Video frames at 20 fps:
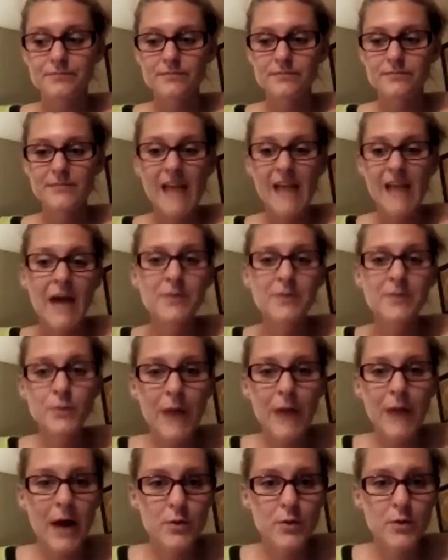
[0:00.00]
I was
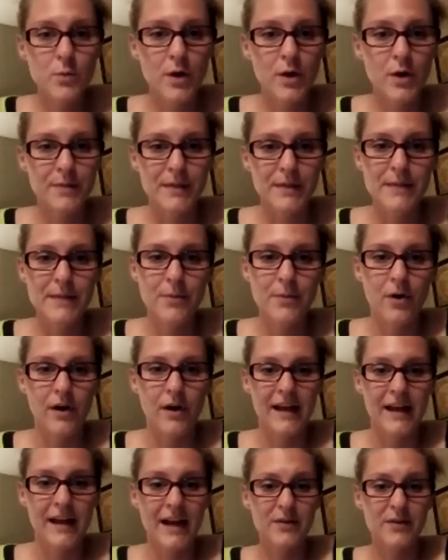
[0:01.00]
around more people
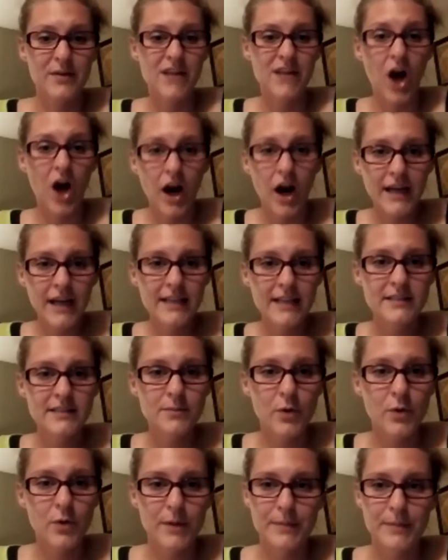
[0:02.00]
and I was talking to
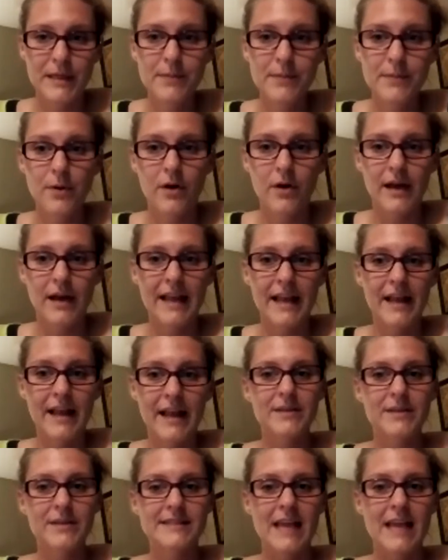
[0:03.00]
more people and I
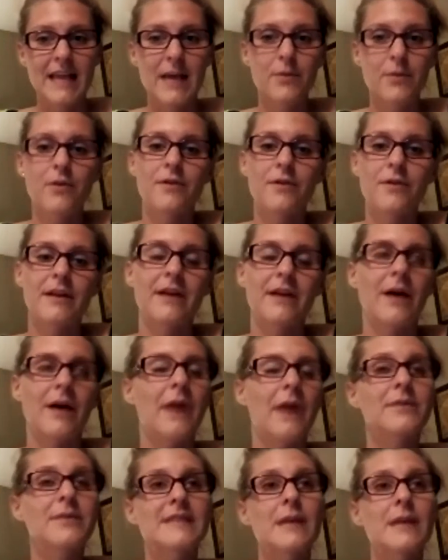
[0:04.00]
was able
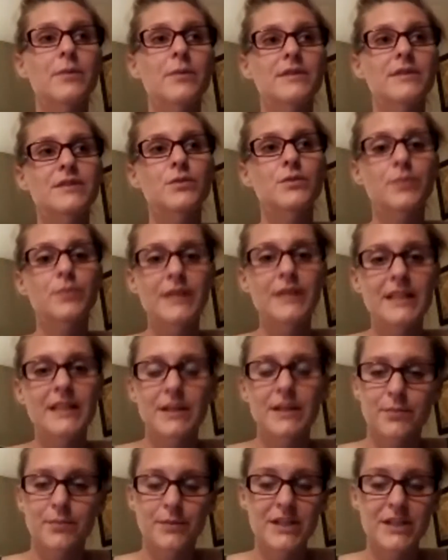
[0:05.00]
to
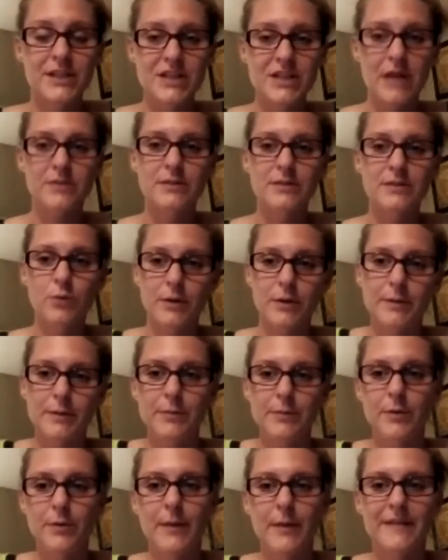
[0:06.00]
really reach out to more
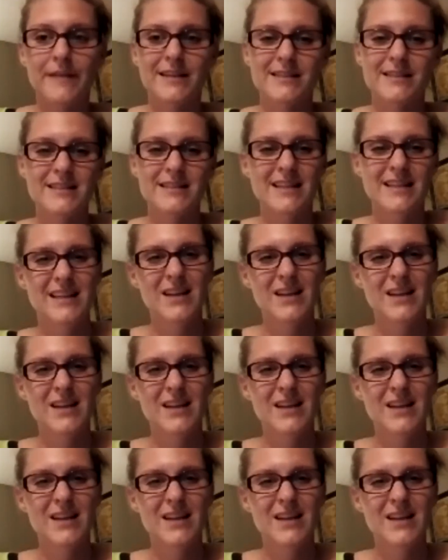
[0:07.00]
people about this.